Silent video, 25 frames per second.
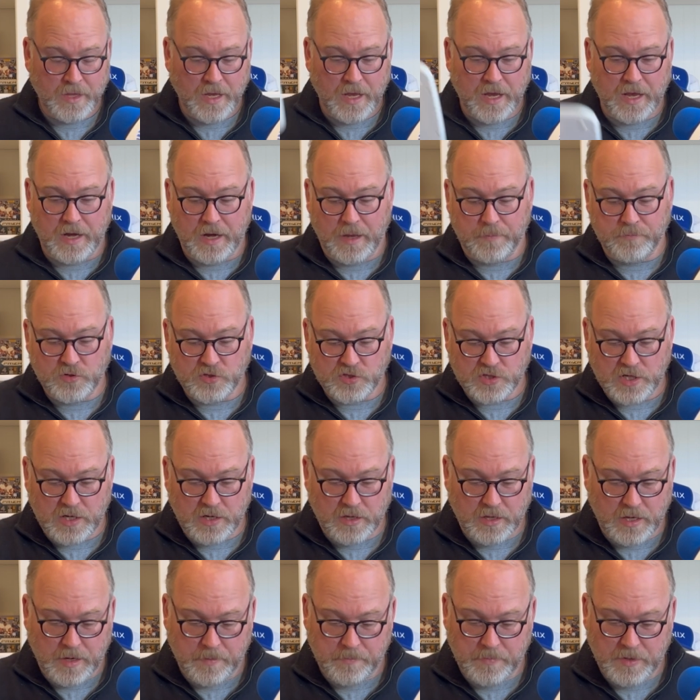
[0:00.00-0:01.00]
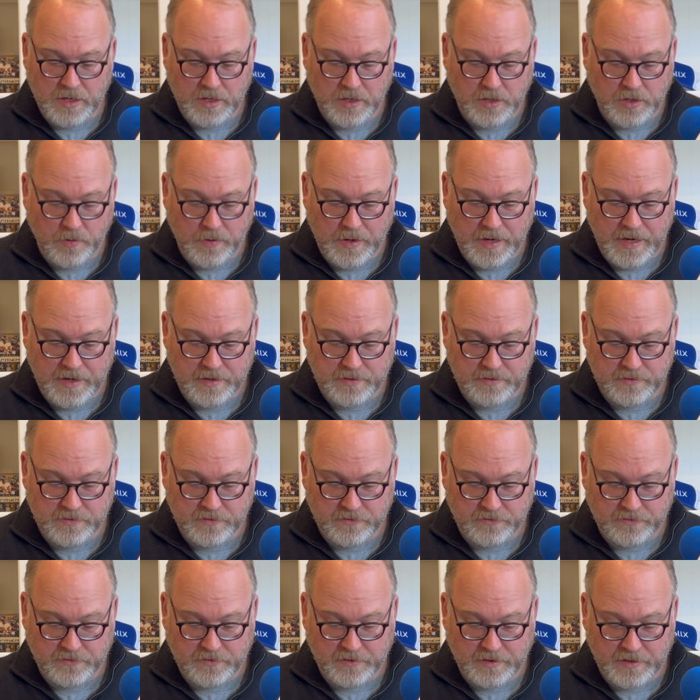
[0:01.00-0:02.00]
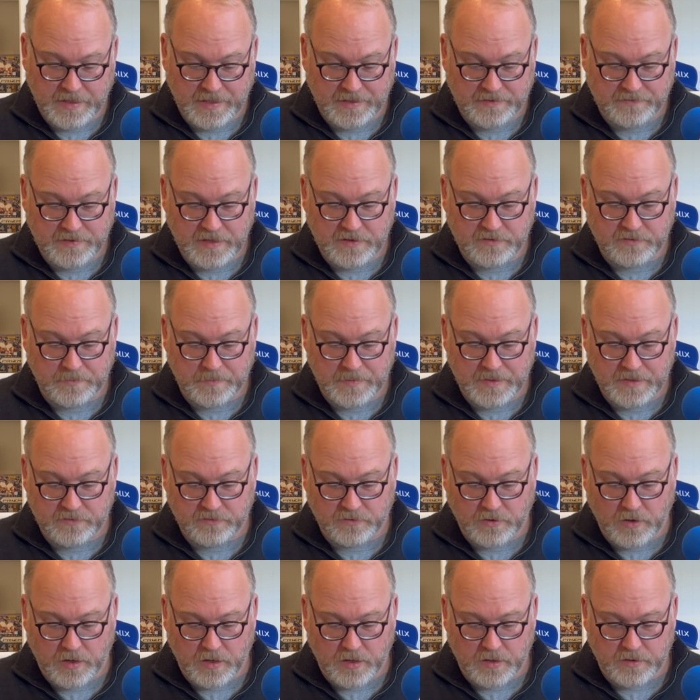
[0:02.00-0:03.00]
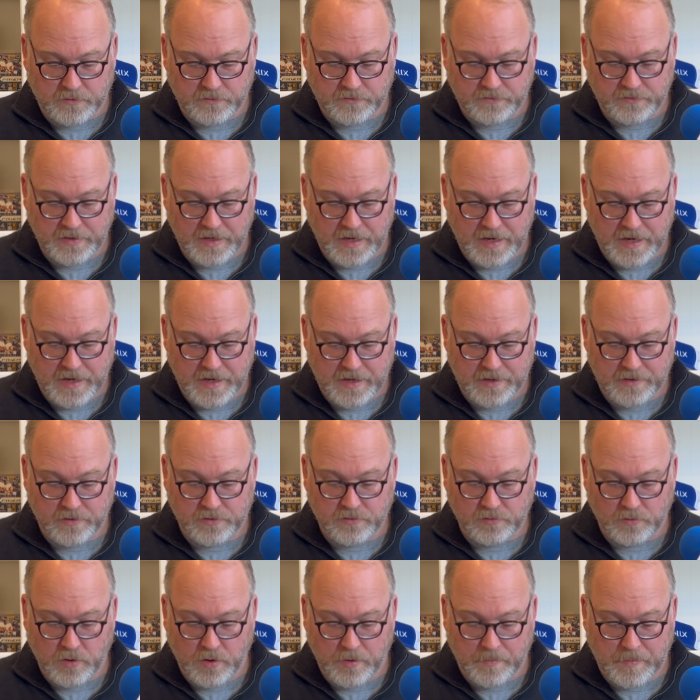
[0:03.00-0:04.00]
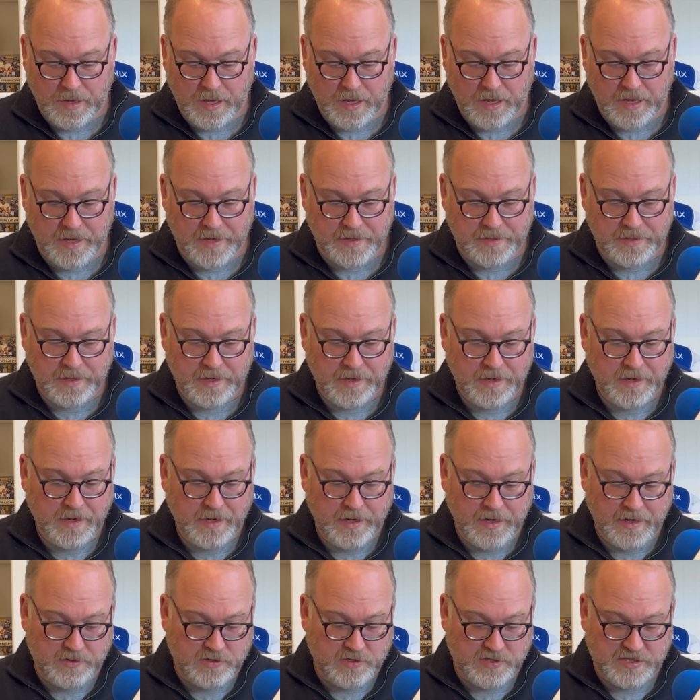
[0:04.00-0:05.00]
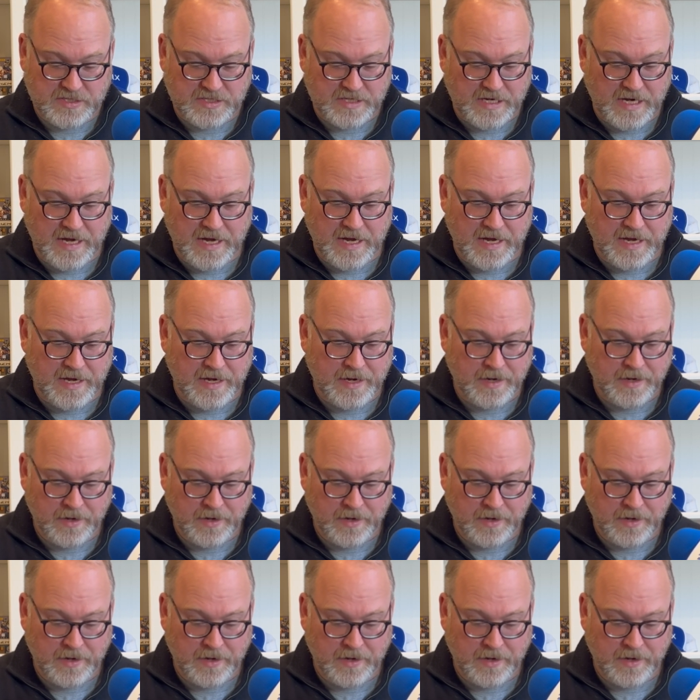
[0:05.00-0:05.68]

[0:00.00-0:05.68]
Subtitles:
And I'm gonna go ahead and just take some of these cards and throw them on and just see.